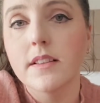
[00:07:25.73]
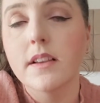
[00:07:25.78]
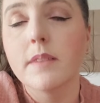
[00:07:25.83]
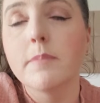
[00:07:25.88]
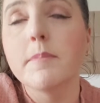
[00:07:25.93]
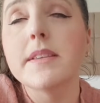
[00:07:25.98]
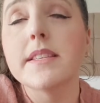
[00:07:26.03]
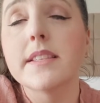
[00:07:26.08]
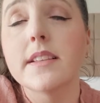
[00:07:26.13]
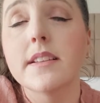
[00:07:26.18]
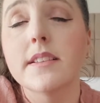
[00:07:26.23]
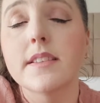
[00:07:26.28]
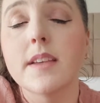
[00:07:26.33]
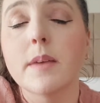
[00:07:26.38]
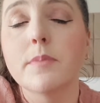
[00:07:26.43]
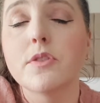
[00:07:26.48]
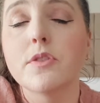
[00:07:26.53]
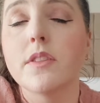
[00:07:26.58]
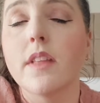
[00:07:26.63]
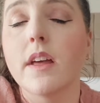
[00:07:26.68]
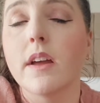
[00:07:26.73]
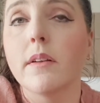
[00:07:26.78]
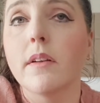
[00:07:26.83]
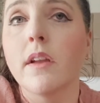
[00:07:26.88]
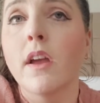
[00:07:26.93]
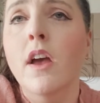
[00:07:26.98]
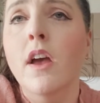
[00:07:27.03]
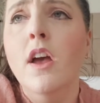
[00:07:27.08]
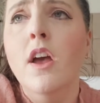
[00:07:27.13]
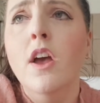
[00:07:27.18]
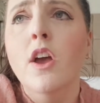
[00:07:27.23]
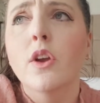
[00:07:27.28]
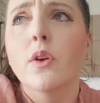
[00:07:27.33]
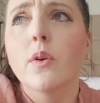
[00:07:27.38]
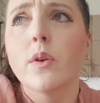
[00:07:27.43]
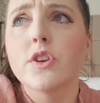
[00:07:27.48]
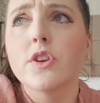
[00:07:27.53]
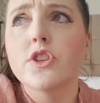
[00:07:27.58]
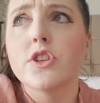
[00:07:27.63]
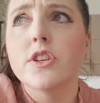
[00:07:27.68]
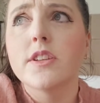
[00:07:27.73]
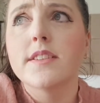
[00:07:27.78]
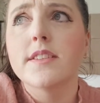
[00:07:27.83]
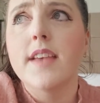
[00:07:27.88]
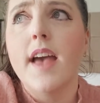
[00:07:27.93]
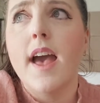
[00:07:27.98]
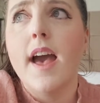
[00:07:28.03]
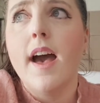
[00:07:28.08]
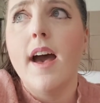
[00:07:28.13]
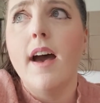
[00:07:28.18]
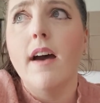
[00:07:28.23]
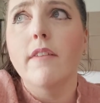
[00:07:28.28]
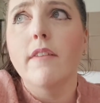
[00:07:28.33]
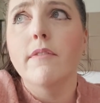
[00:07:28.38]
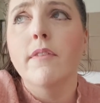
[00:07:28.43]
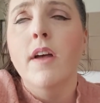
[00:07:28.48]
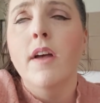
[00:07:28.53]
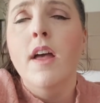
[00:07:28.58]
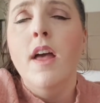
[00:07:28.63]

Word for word: misconception that Christians have